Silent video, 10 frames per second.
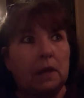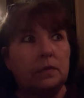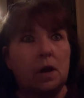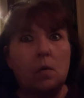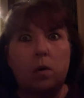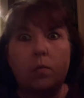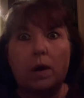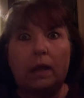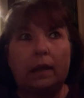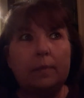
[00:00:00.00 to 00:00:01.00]
there were
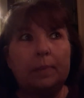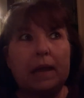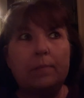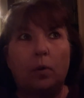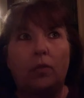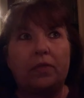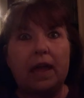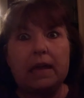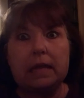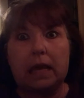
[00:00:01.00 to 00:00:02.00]
really people
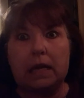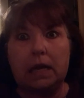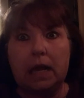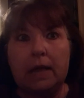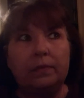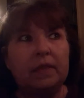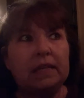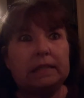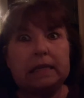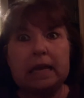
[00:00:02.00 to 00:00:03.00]
thinking
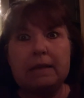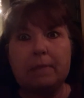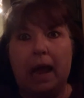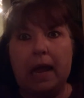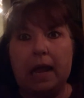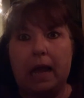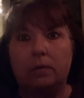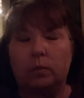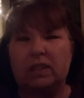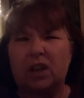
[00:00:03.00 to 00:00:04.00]
that
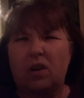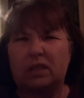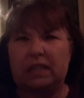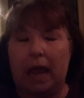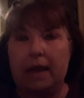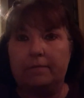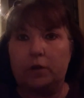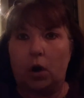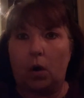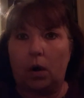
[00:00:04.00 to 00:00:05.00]
T-Man was our
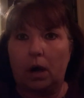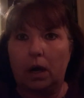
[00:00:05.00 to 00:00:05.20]
savior.